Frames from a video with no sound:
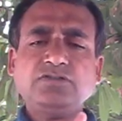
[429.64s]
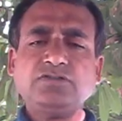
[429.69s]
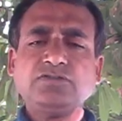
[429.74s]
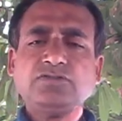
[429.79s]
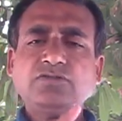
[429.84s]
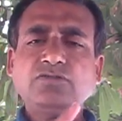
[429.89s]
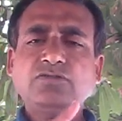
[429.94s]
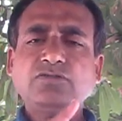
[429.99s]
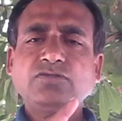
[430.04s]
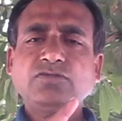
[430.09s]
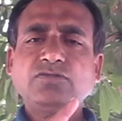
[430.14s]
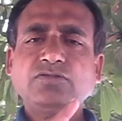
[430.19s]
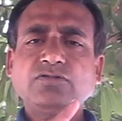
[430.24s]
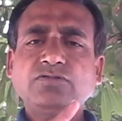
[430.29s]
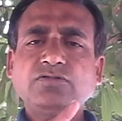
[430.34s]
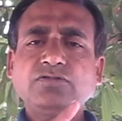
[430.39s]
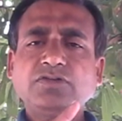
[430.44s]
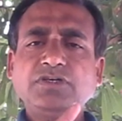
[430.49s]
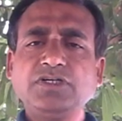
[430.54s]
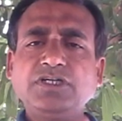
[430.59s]
So
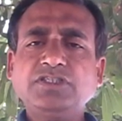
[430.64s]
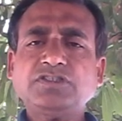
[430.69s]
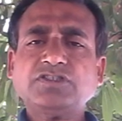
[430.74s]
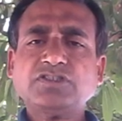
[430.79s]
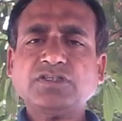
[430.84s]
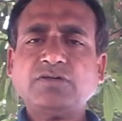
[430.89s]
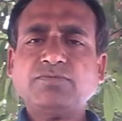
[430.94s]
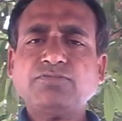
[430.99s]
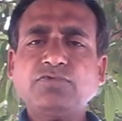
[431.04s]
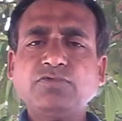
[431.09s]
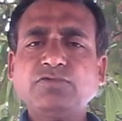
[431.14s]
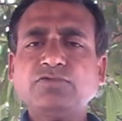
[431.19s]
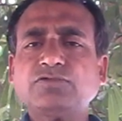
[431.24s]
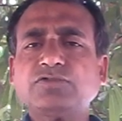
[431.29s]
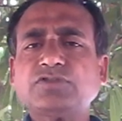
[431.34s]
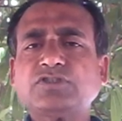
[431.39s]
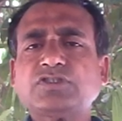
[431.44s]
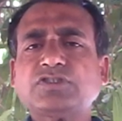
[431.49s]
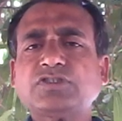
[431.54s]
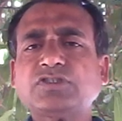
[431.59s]
it
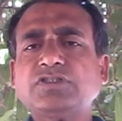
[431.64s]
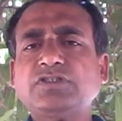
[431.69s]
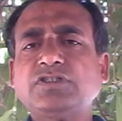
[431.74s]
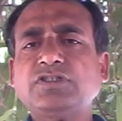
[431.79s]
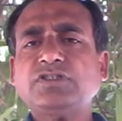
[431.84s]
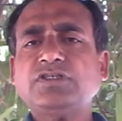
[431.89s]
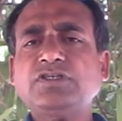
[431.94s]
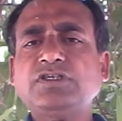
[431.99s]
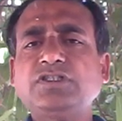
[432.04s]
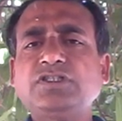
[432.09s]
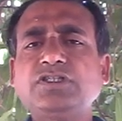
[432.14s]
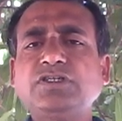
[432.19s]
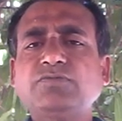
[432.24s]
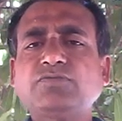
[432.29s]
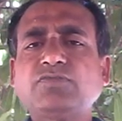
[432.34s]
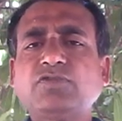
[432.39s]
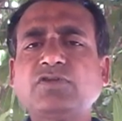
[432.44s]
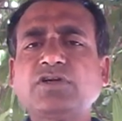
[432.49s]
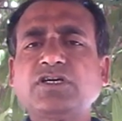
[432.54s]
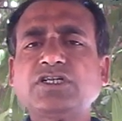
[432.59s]
supports in the
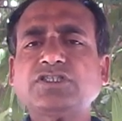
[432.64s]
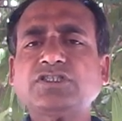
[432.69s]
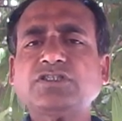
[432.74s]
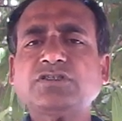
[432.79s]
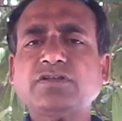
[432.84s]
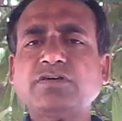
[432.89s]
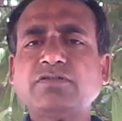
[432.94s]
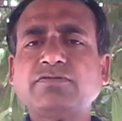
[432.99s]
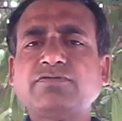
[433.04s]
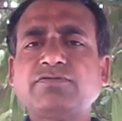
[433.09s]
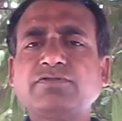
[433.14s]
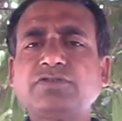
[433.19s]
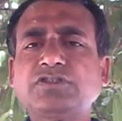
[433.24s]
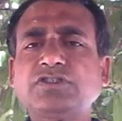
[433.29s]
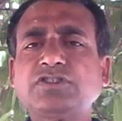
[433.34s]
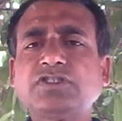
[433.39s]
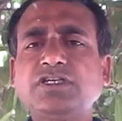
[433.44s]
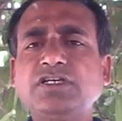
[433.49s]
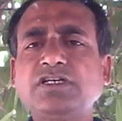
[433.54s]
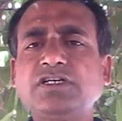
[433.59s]
production of
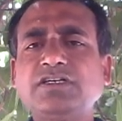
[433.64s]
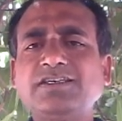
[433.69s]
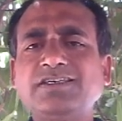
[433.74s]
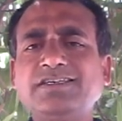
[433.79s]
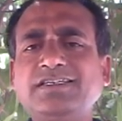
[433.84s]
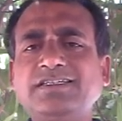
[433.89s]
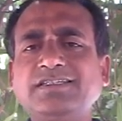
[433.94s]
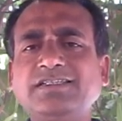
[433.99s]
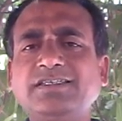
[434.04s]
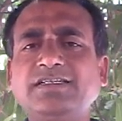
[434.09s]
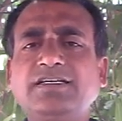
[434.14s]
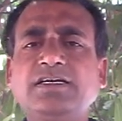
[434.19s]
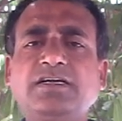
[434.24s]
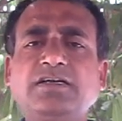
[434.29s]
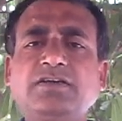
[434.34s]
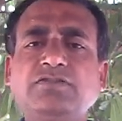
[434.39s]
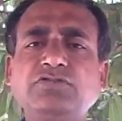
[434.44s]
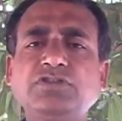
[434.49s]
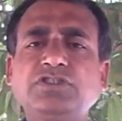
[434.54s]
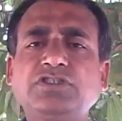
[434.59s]
steel in India,
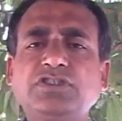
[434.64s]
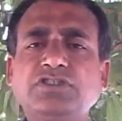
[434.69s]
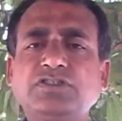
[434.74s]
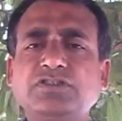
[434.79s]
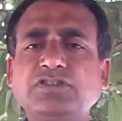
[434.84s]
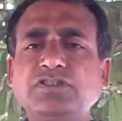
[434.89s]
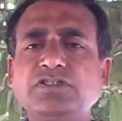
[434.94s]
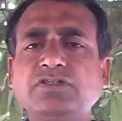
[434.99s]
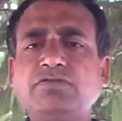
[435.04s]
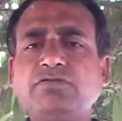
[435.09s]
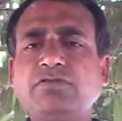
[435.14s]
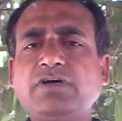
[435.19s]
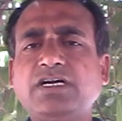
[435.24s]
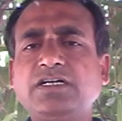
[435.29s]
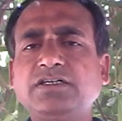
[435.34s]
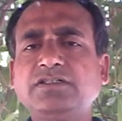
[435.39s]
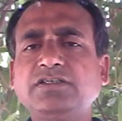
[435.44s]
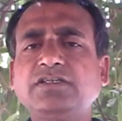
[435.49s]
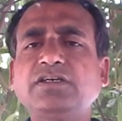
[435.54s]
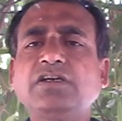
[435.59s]
which is
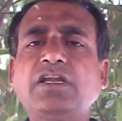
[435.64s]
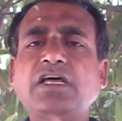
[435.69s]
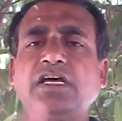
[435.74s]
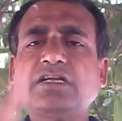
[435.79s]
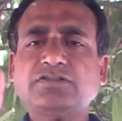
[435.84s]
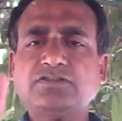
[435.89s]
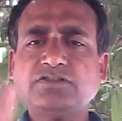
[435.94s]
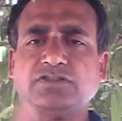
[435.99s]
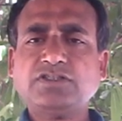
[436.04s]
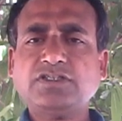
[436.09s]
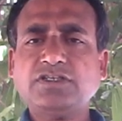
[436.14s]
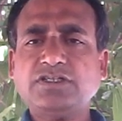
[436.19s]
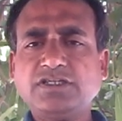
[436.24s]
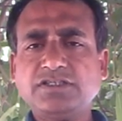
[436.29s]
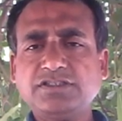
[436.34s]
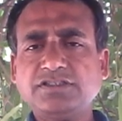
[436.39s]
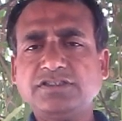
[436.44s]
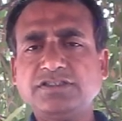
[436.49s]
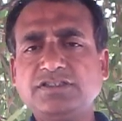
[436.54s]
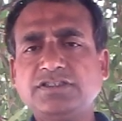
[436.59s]
required in large scale
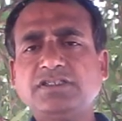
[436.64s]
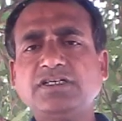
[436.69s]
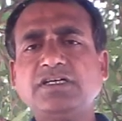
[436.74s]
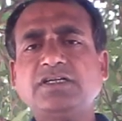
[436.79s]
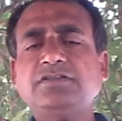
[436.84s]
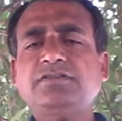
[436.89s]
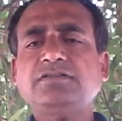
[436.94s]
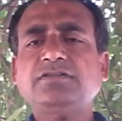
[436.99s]
in India.